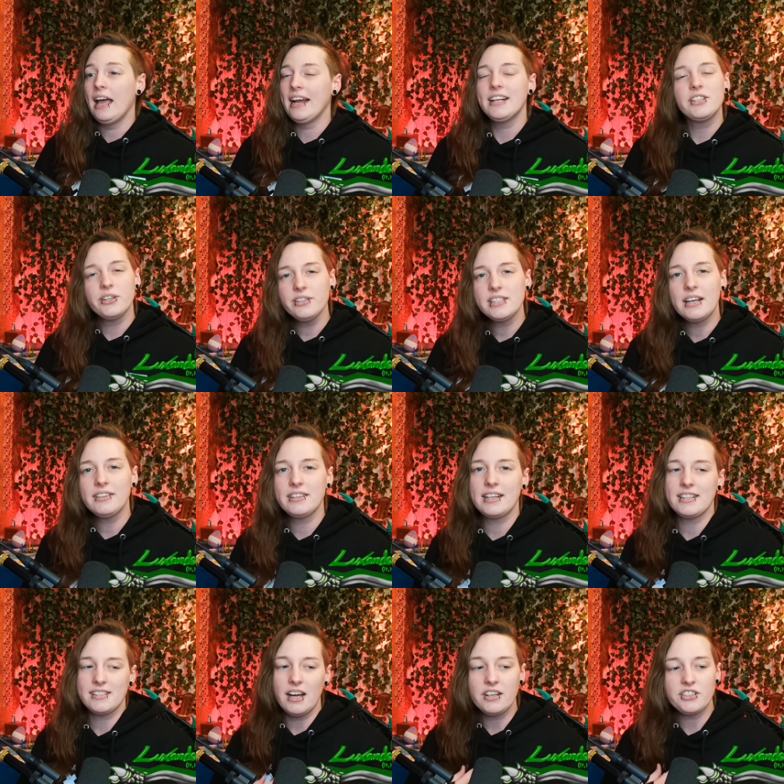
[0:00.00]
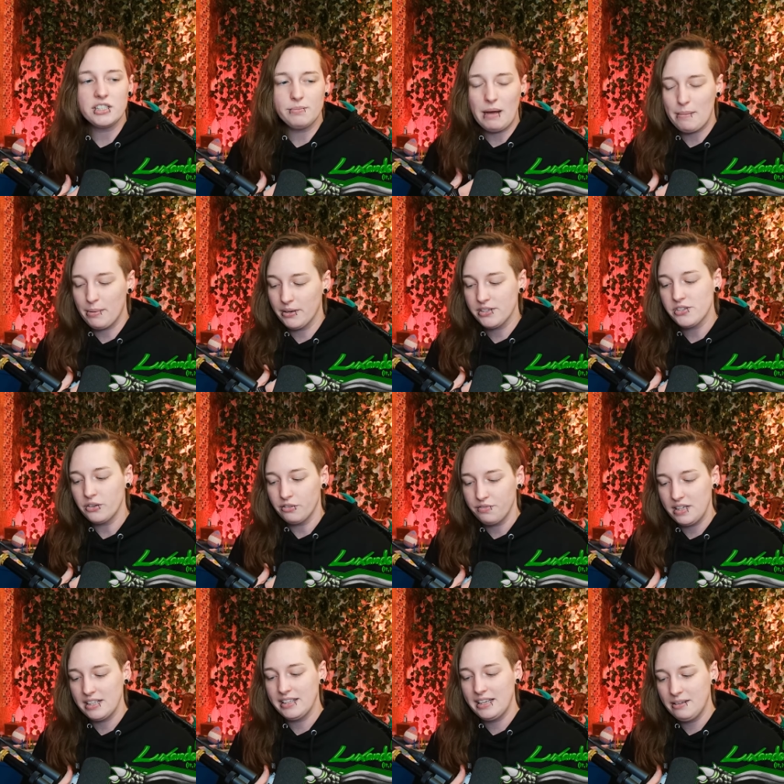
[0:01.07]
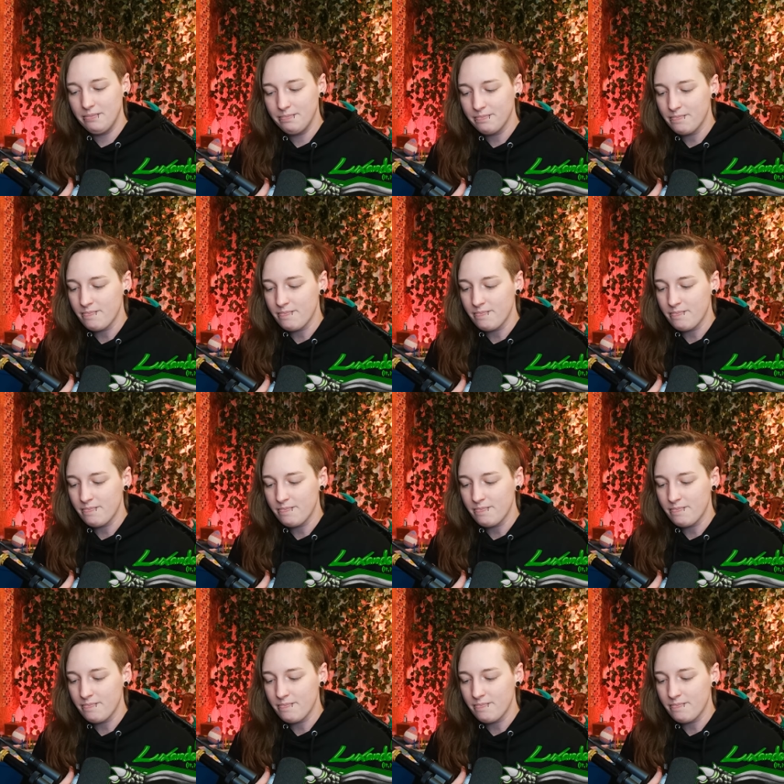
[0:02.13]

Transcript: And it turns out that that's not just my personal feeling.